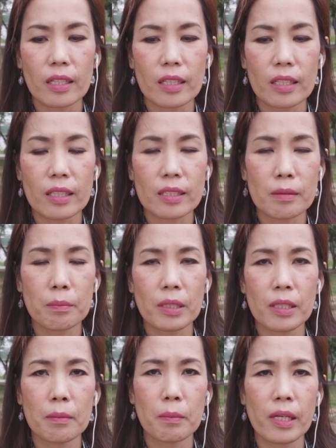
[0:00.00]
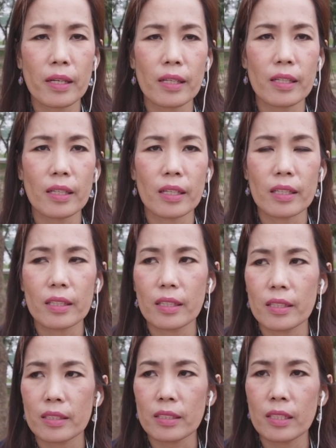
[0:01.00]
clicked something in my head
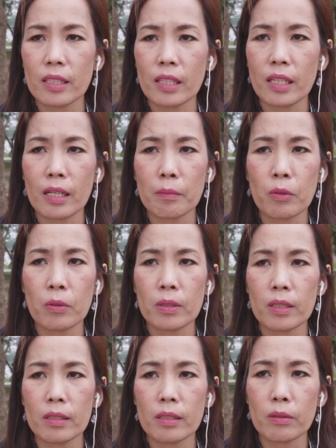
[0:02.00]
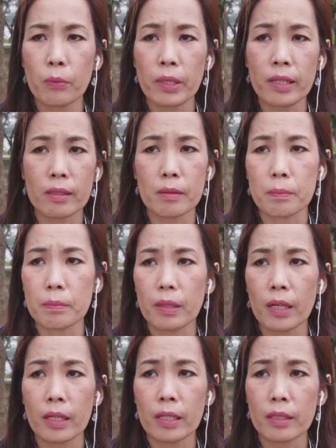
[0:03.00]
and suddenly i'm all up, wake up
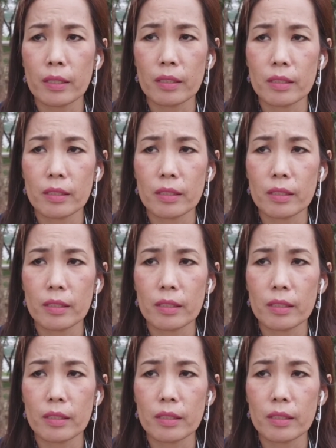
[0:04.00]
i